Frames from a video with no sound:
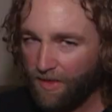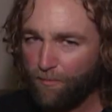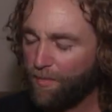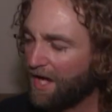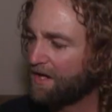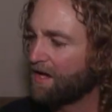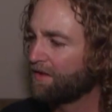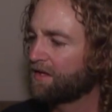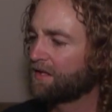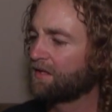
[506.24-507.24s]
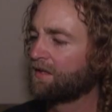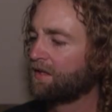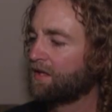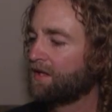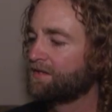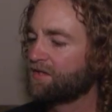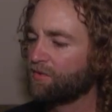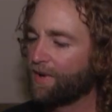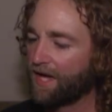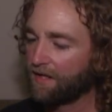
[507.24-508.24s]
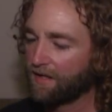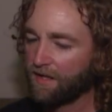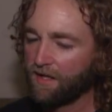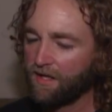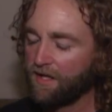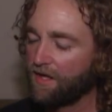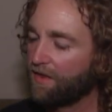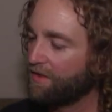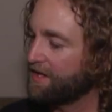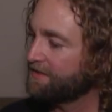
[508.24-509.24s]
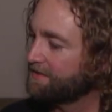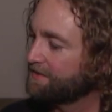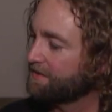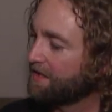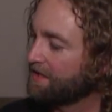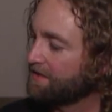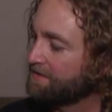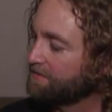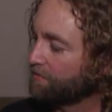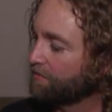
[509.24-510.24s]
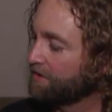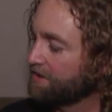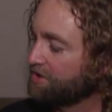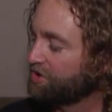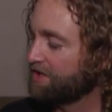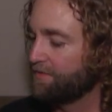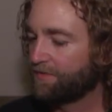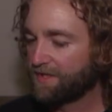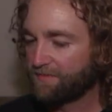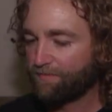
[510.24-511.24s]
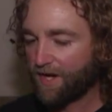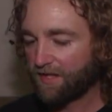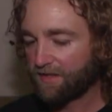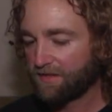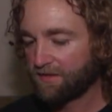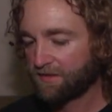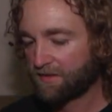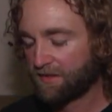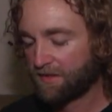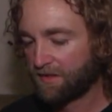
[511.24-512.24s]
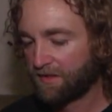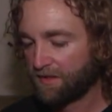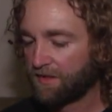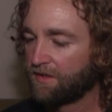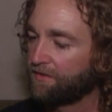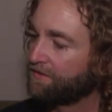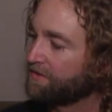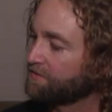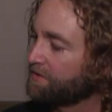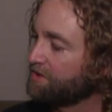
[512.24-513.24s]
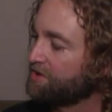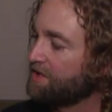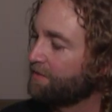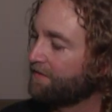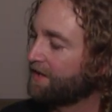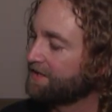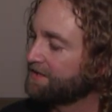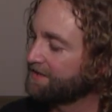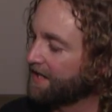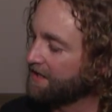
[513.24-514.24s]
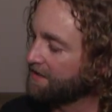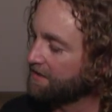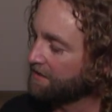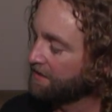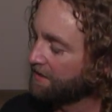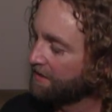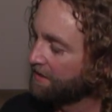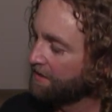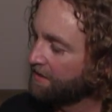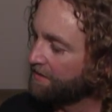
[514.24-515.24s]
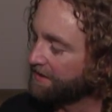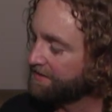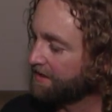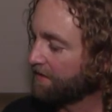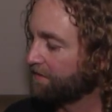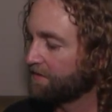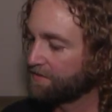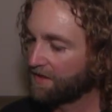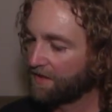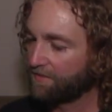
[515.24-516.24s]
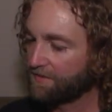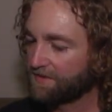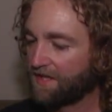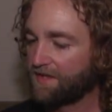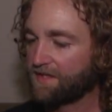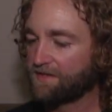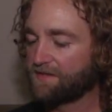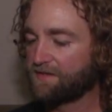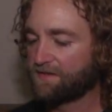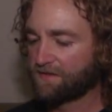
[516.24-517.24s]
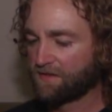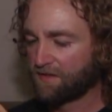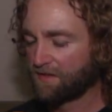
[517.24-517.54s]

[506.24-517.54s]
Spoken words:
but nothing too bad. This is really cheap. This buckle feels really cheap. I've had to tighten this thing a few times, and this is,